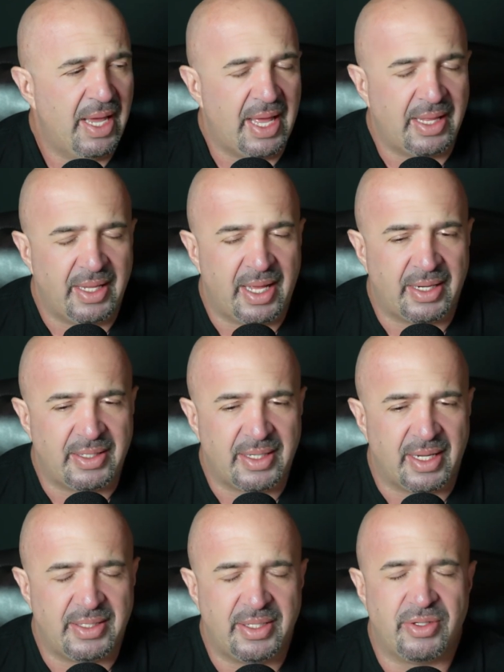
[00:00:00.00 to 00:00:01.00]
at, at
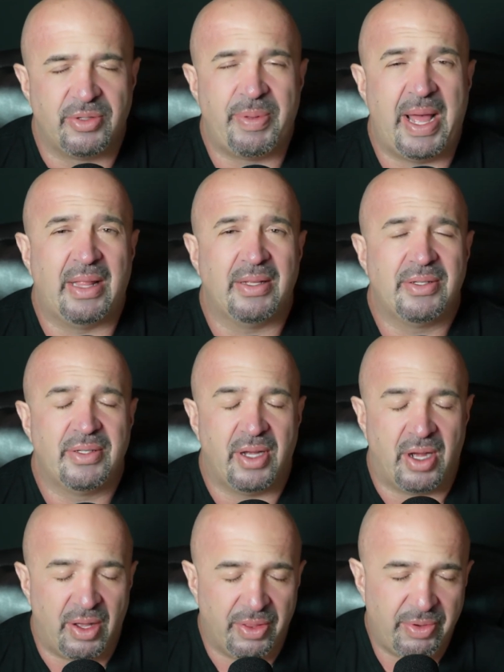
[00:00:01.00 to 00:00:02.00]
uh, Caesar's Palace.
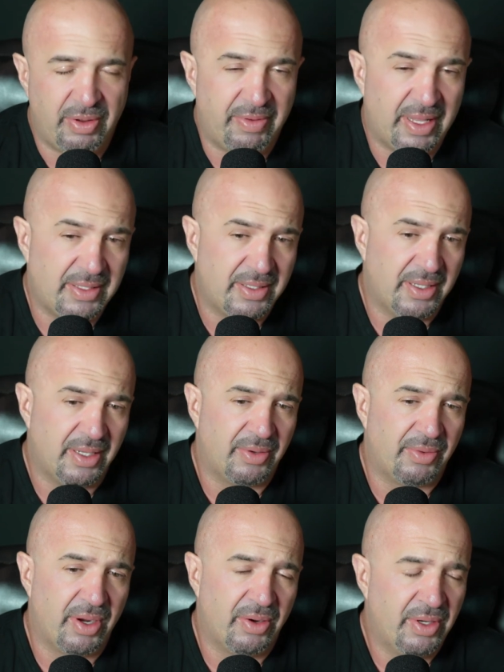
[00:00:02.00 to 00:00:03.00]
All three events in a
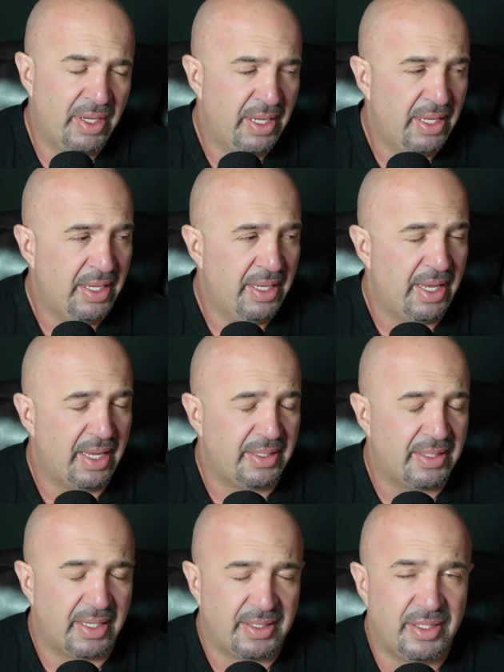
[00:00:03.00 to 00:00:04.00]
row
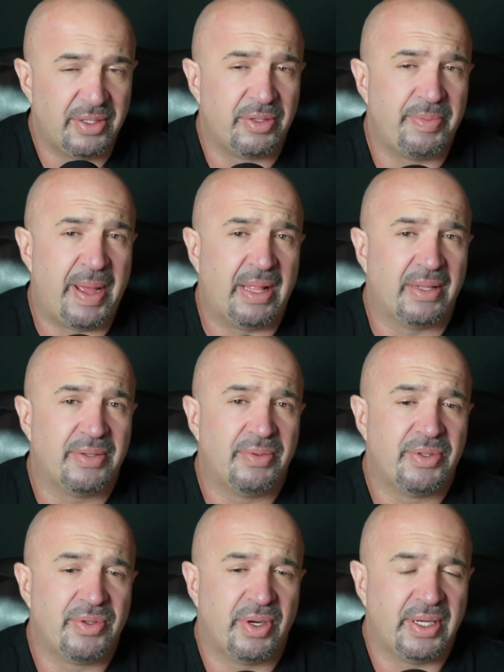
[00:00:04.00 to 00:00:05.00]
at uh, Caesar's Palace
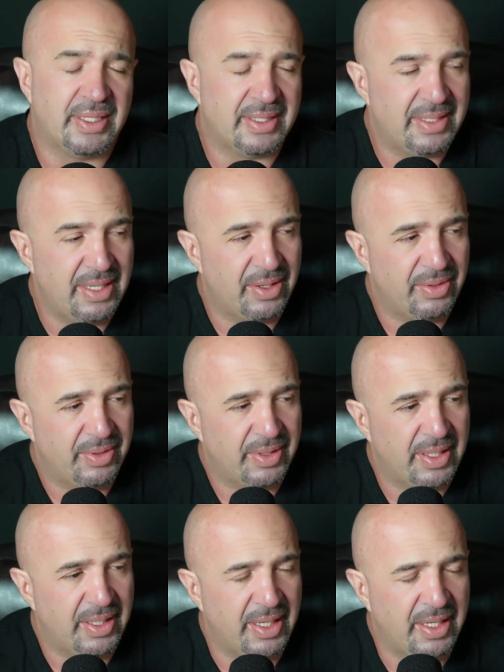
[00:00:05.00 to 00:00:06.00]
Resort and Casino
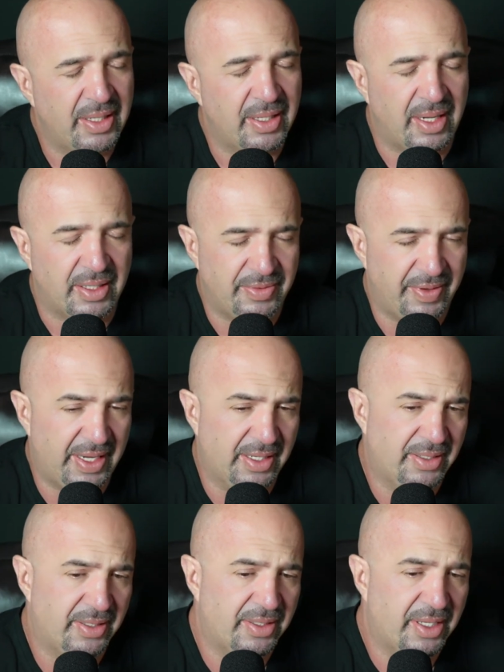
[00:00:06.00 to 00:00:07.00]
in Las
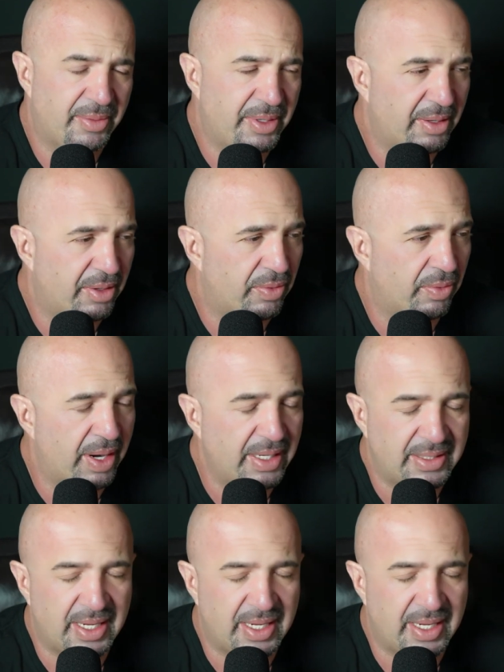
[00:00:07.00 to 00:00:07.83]
Vegas. It's going to be a great